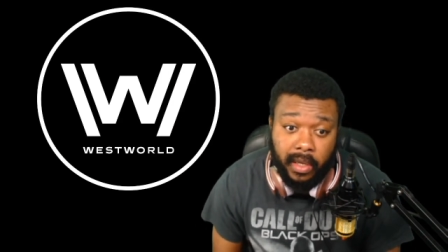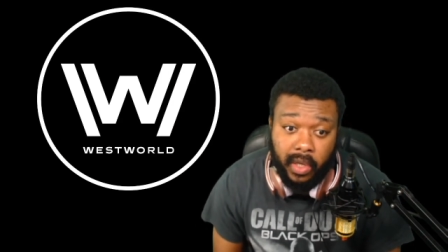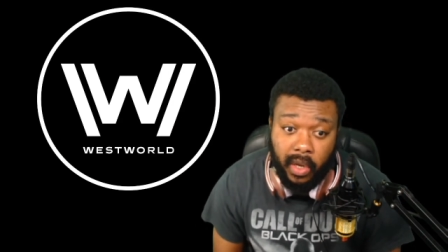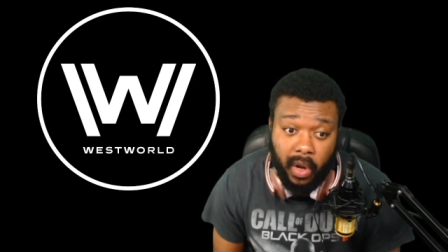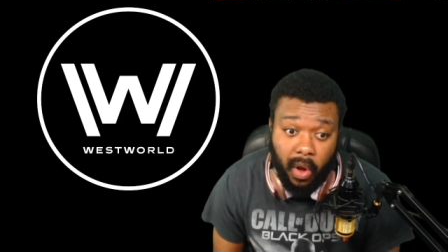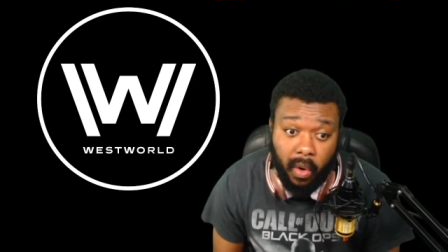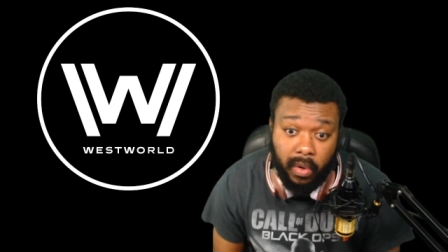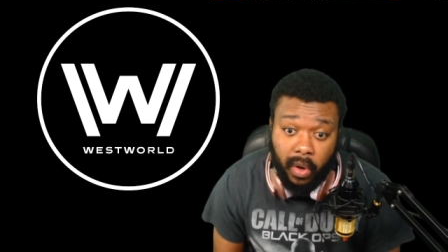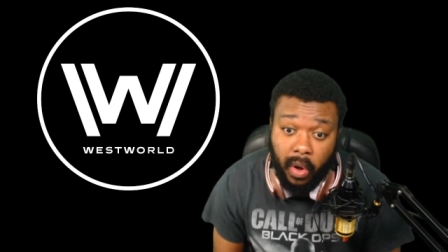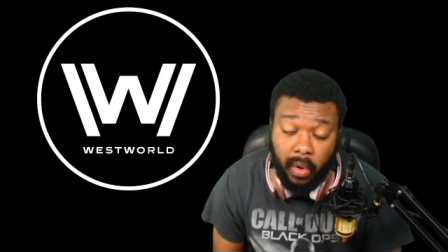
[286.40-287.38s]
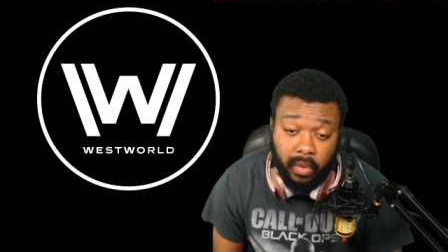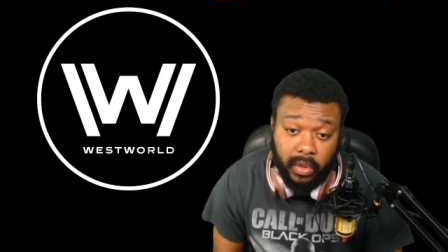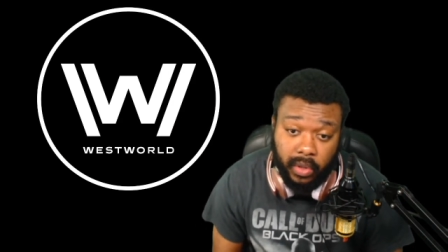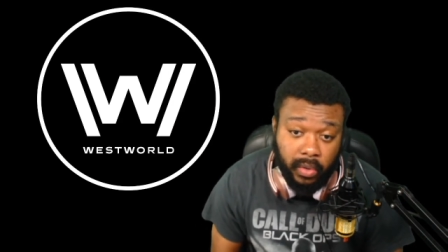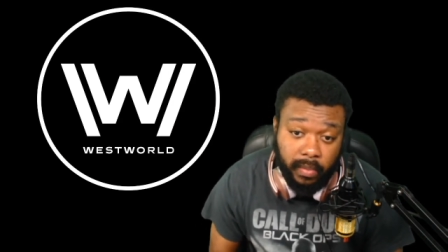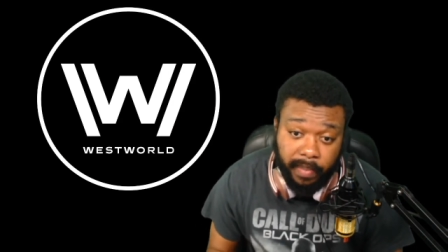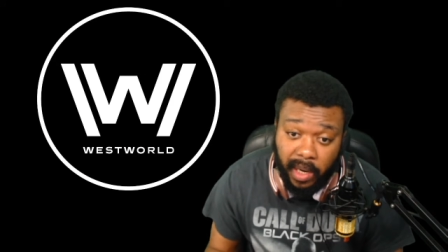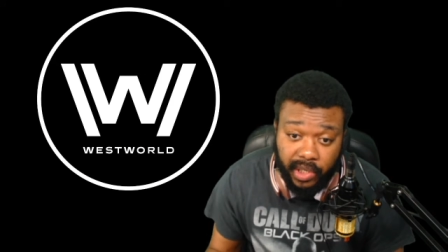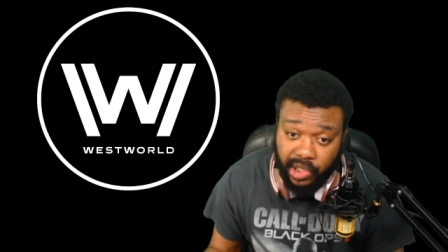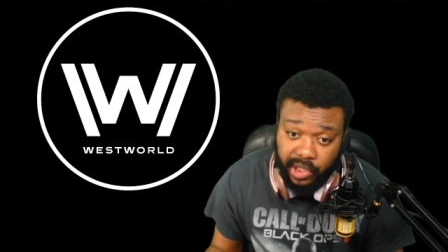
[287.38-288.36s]
you know, go do
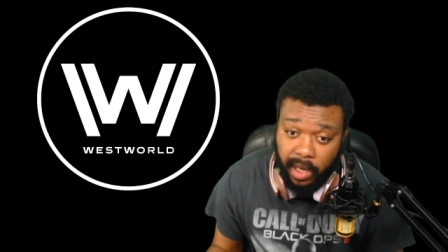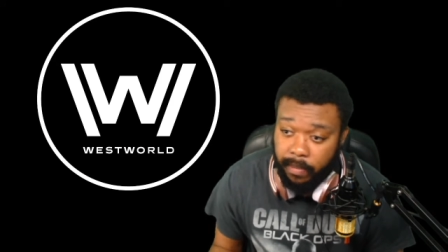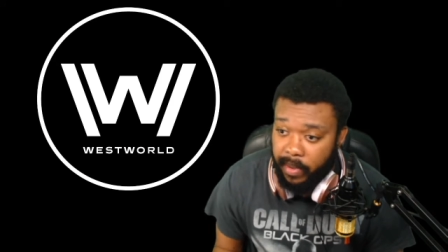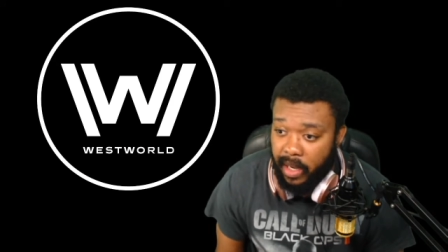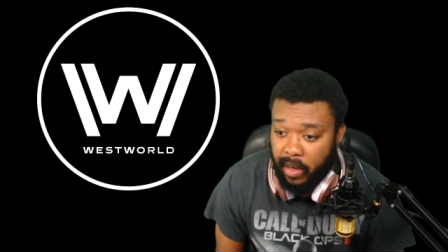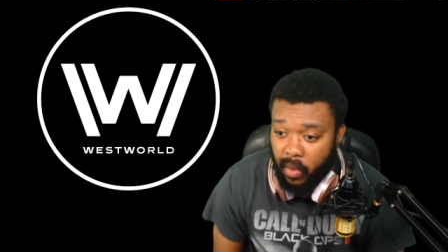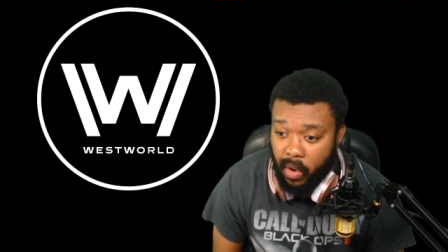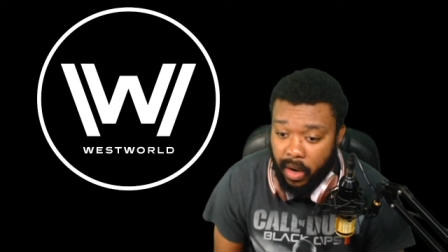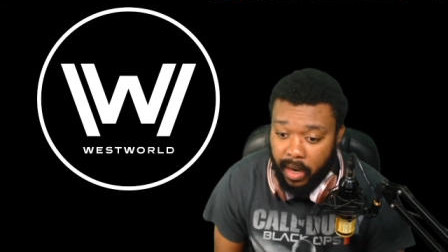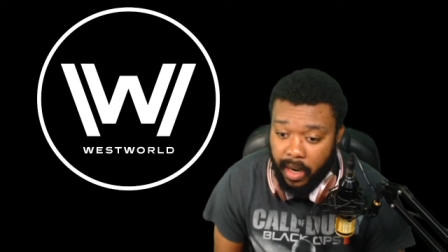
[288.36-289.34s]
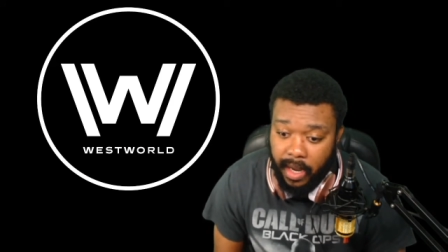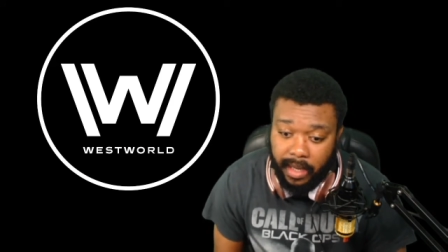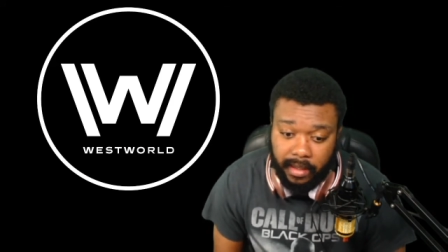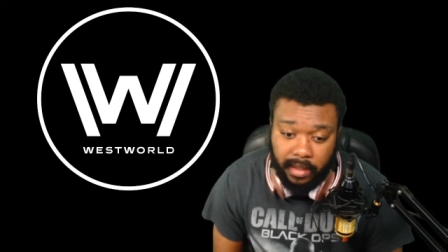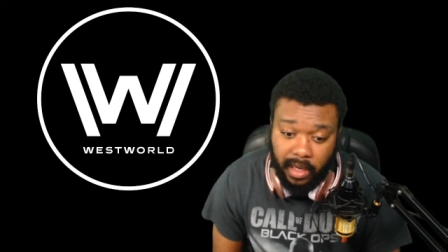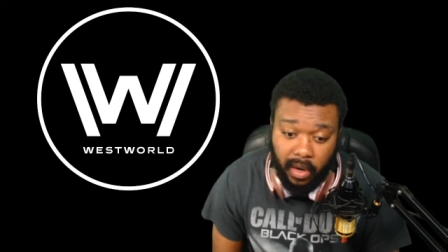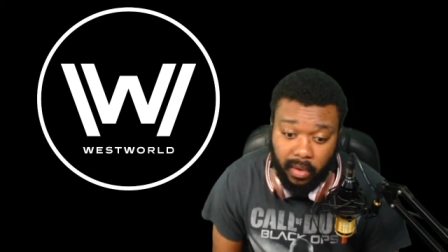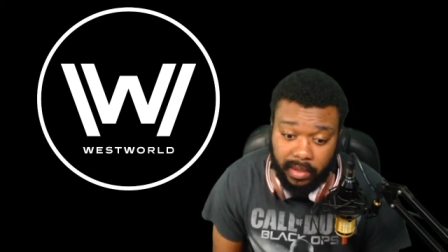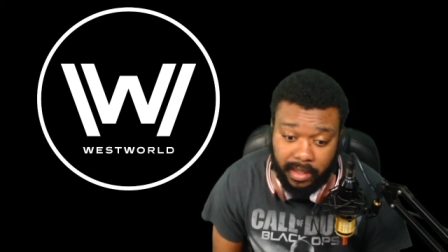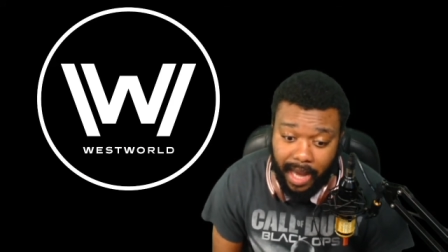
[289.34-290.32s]
bungee jumping or, you
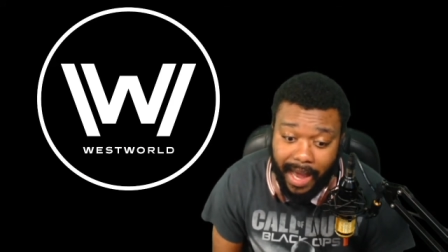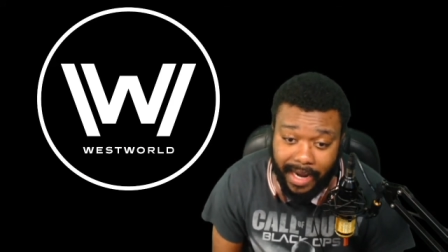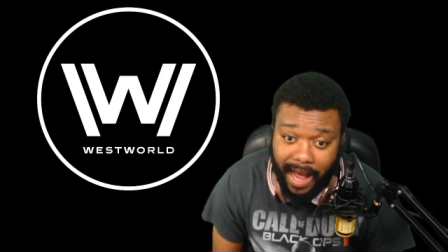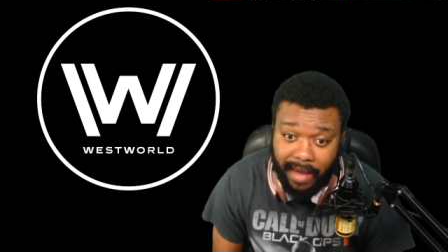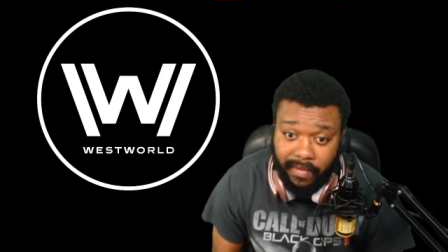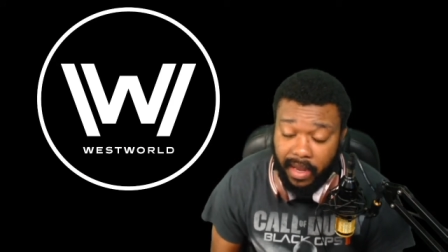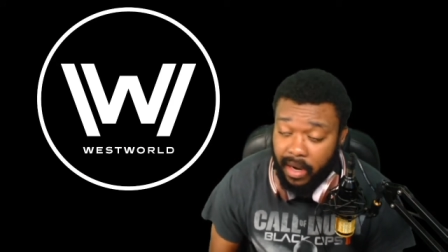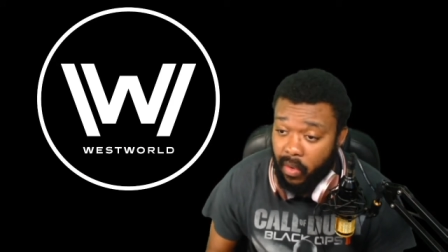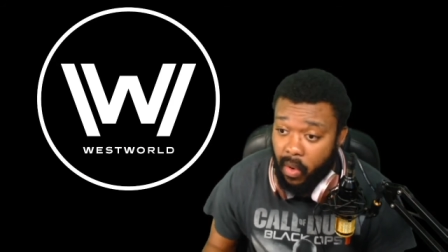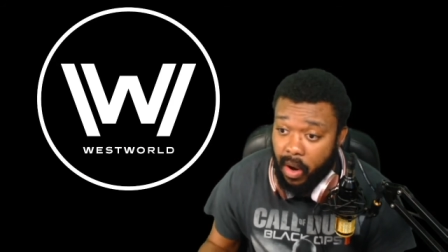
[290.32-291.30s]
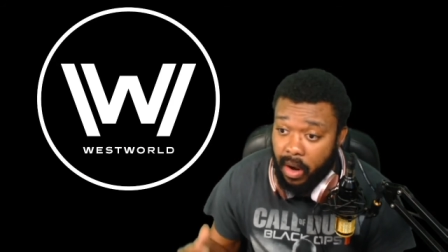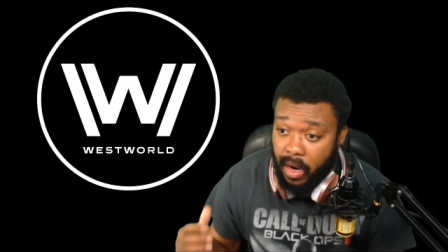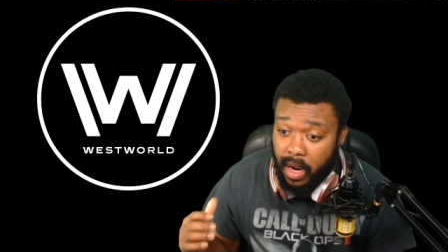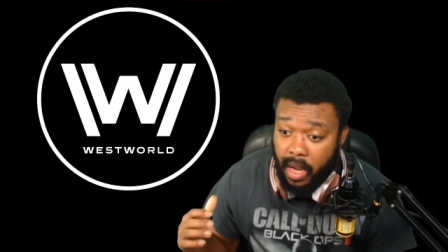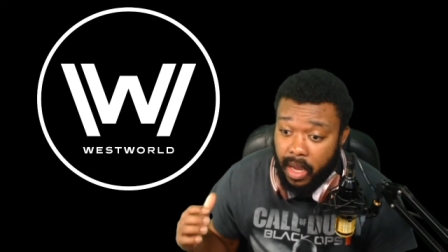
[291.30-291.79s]
know, skydiving, or,